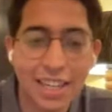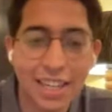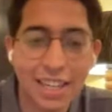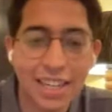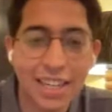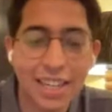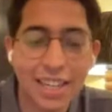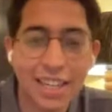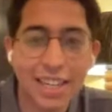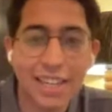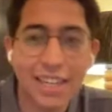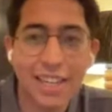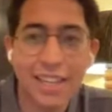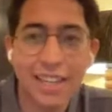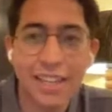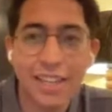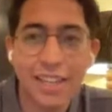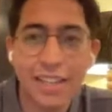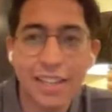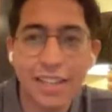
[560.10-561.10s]

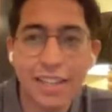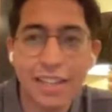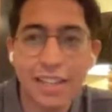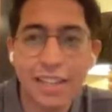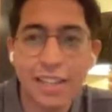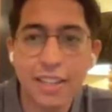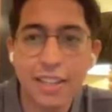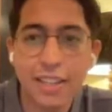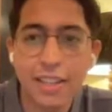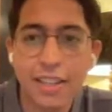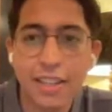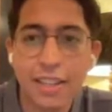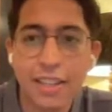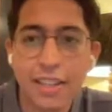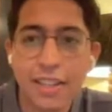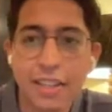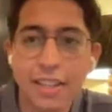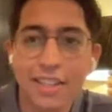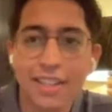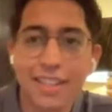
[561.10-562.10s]

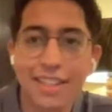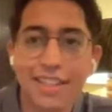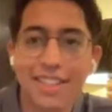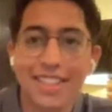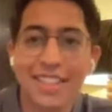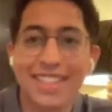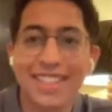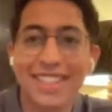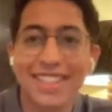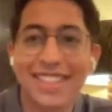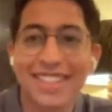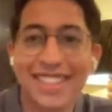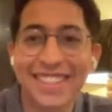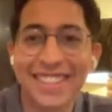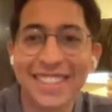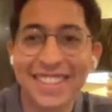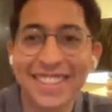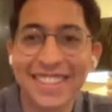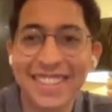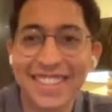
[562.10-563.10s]

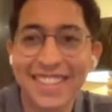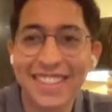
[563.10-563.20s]
The person shown says nothing.